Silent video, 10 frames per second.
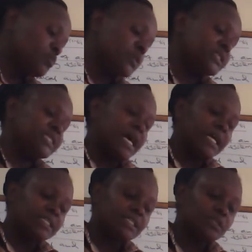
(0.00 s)
be
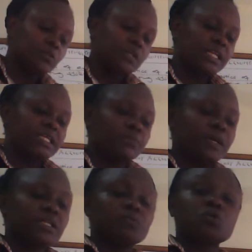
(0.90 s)
charged to the
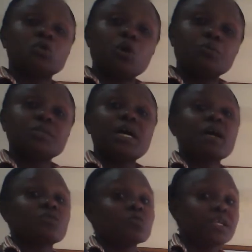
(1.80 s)
respective jobs
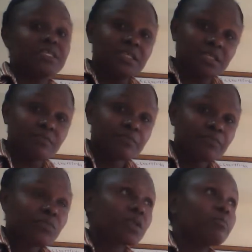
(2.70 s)
accurately.
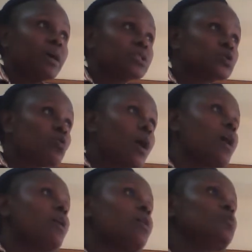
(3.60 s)
Make sure
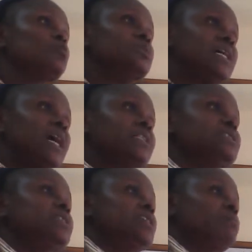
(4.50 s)
you charge
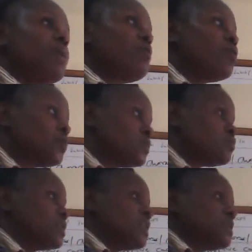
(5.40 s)
the labor cost
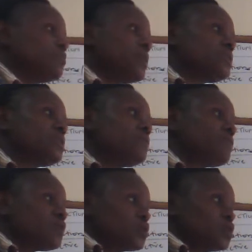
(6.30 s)
to the respective
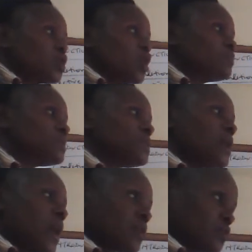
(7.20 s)
jobs
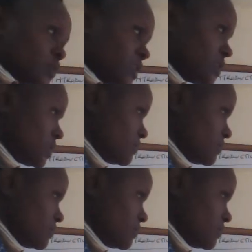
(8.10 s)
accurately.